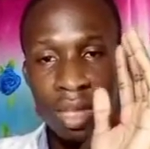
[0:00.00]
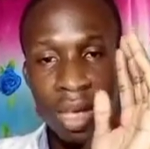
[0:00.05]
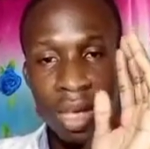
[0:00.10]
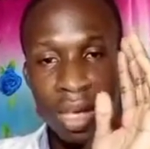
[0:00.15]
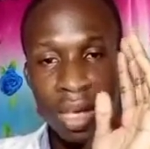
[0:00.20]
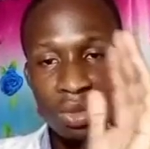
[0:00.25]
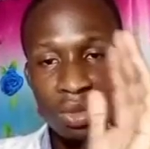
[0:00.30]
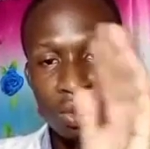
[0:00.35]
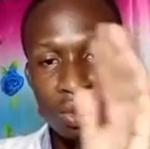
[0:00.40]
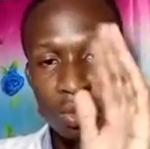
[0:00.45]

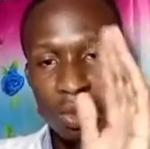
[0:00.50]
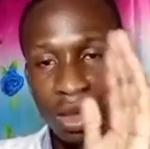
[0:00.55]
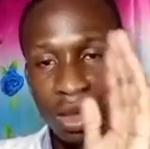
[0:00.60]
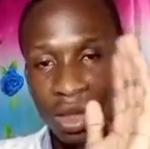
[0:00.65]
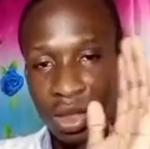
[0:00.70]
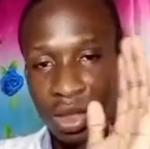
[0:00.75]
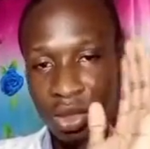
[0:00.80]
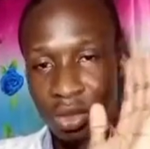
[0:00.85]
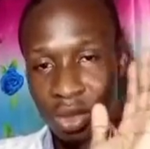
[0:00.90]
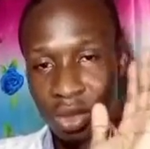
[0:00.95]
And so when I
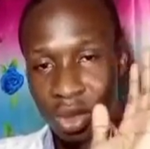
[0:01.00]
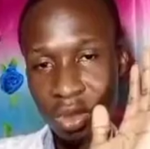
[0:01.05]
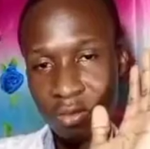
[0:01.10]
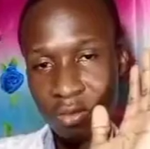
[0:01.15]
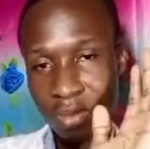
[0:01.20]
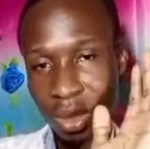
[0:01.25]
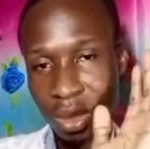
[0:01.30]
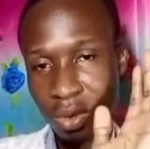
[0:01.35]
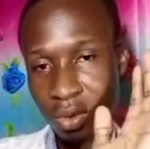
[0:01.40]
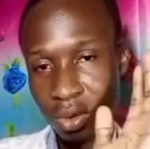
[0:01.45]
stretch
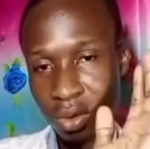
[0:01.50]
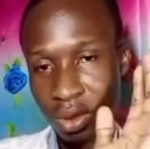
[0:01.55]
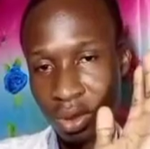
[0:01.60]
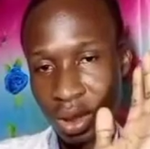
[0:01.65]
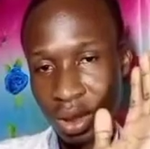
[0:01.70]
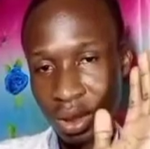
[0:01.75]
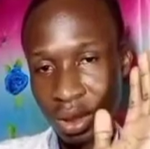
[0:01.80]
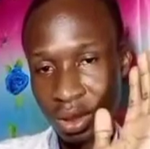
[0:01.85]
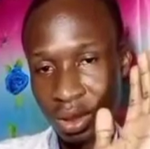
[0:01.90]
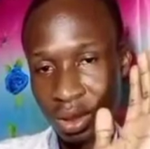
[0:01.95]
backwards
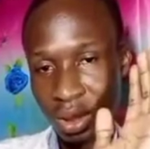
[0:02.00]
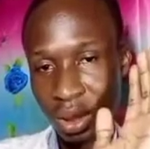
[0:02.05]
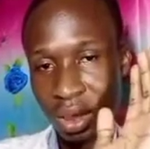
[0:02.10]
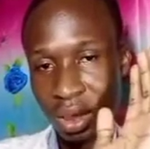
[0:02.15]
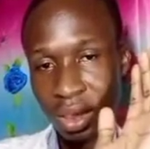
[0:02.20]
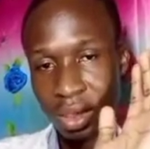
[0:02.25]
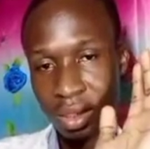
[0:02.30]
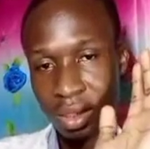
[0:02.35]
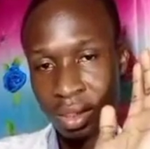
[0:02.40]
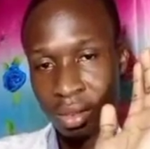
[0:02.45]
like this, the
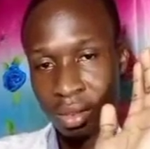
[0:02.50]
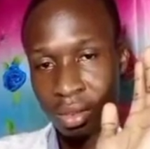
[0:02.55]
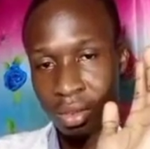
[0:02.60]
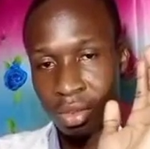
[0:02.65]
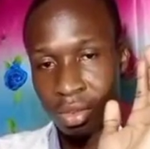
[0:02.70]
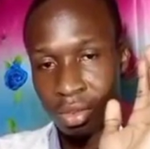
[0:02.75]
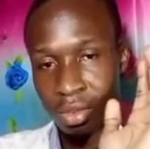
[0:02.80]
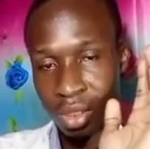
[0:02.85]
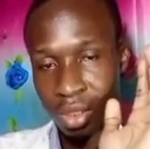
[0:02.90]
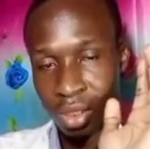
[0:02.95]
Achilles tendon
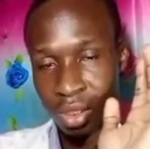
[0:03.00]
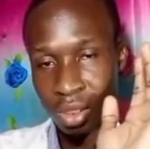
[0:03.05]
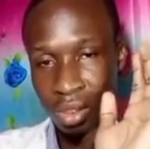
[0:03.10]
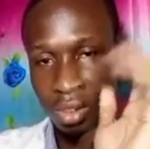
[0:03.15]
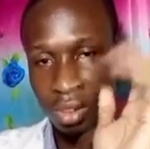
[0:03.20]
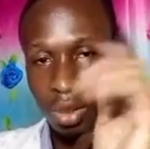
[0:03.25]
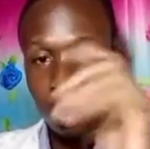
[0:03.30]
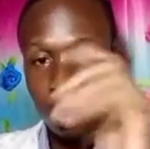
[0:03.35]
stretches.